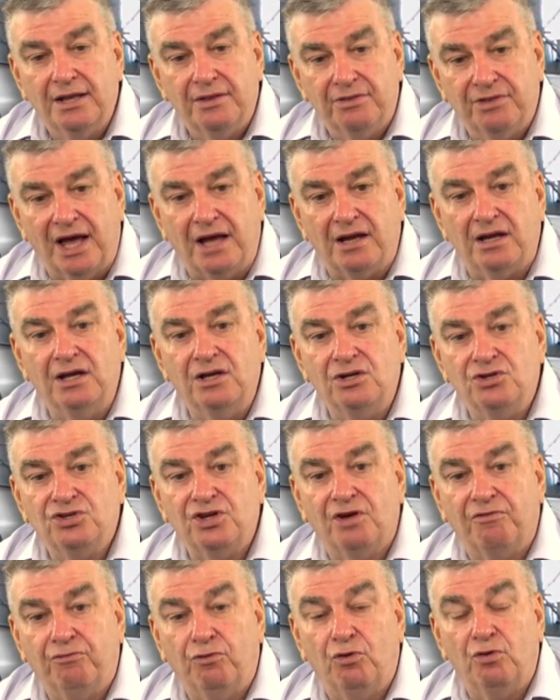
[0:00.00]
that is
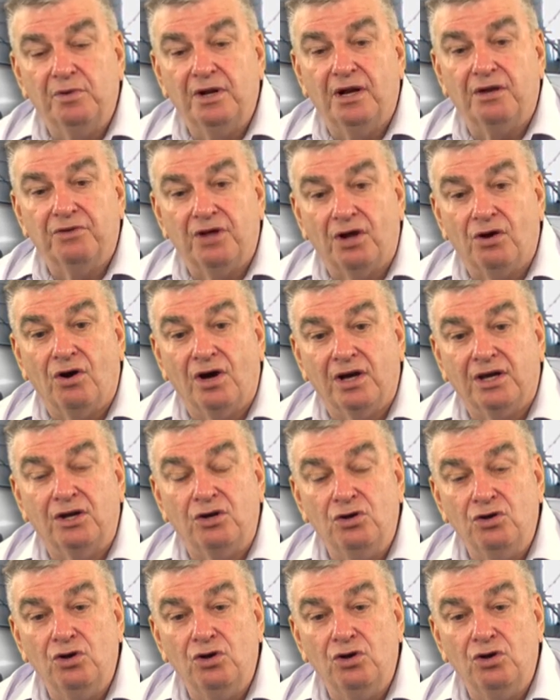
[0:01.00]
a formula that I can